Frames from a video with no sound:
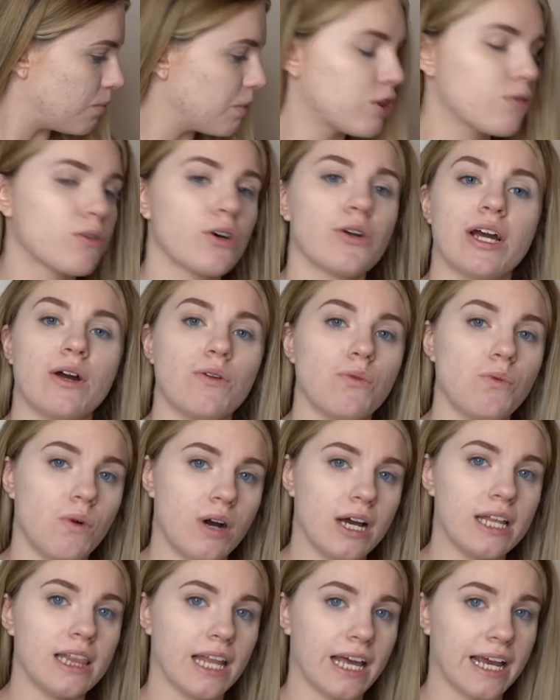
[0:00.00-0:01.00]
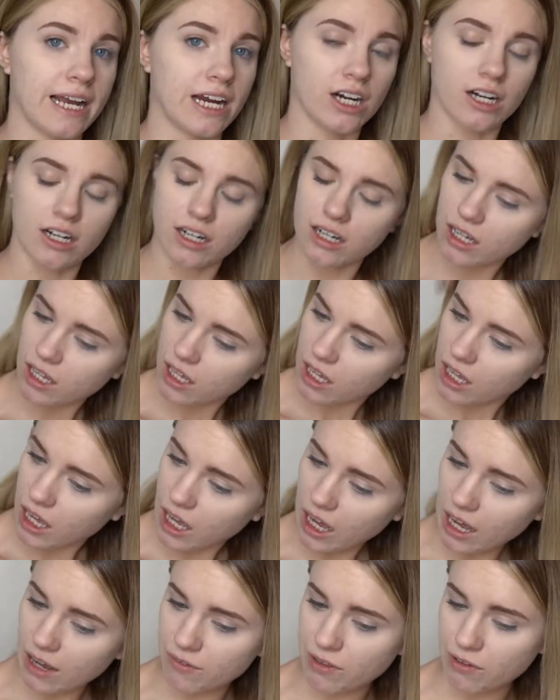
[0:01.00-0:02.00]
throw down one layer
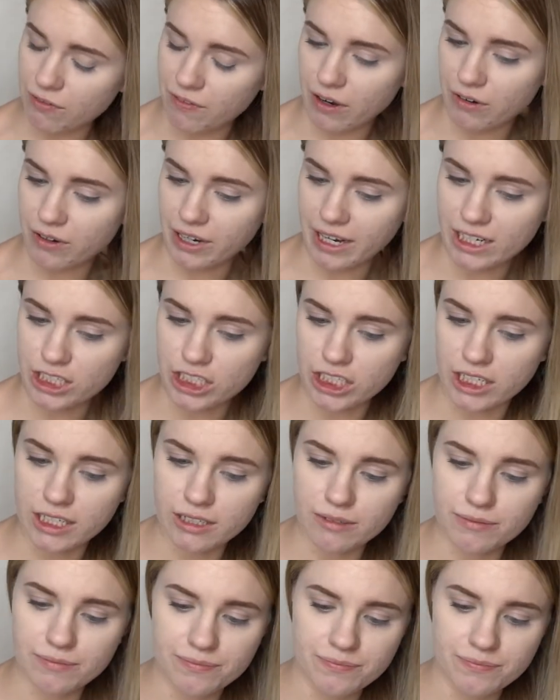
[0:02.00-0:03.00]
of the foundation.